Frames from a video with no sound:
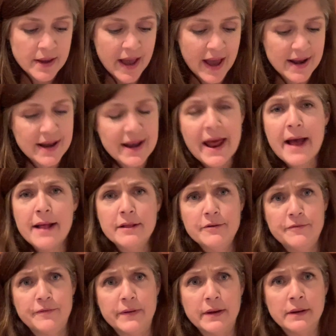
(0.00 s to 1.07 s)
And an
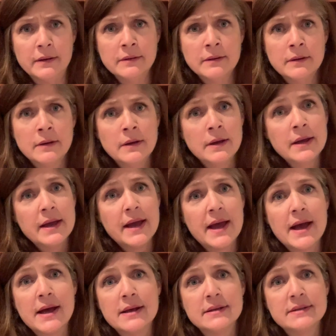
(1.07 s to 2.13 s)
elephant
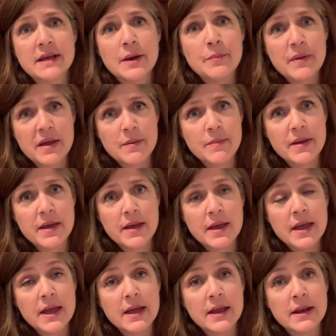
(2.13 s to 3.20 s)
has a baby
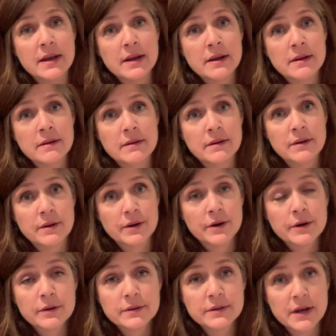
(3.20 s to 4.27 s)
in
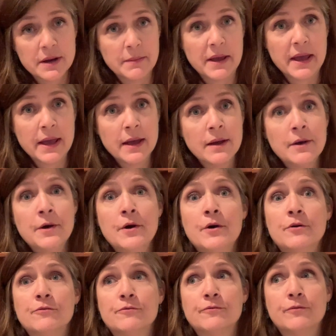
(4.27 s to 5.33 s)
her tummy
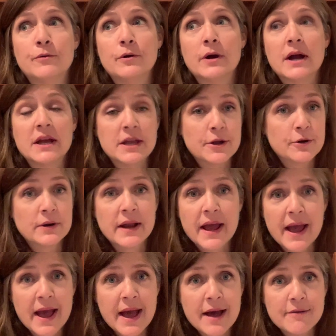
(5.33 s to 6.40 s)
for 1.5
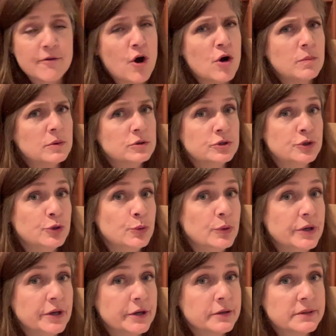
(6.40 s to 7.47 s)
years, almost 2
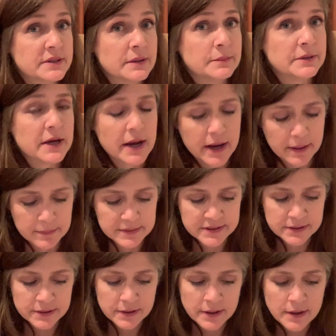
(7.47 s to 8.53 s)
years sometimes.
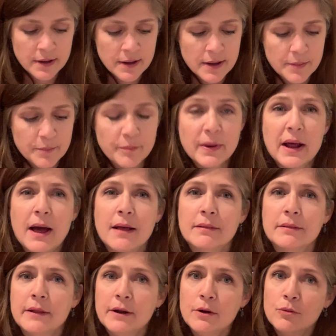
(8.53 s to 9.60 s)
But a
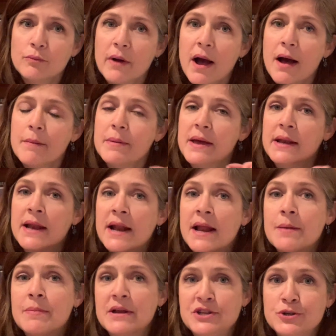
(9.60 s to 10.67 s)
little robin, and I
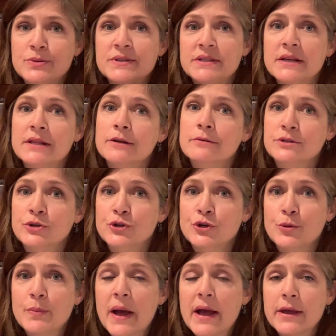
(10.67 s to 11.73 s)
bet you see those in
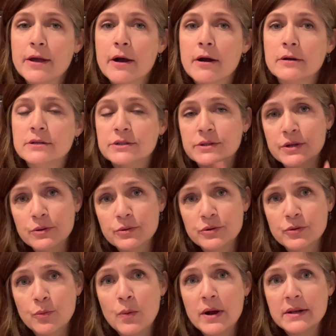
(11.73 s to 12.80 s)
your backyards, they're
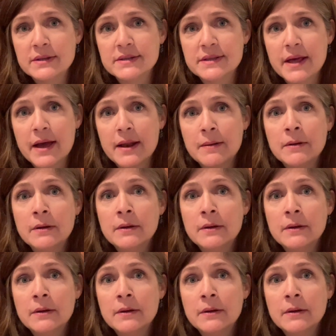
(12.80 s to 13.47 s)
the ones that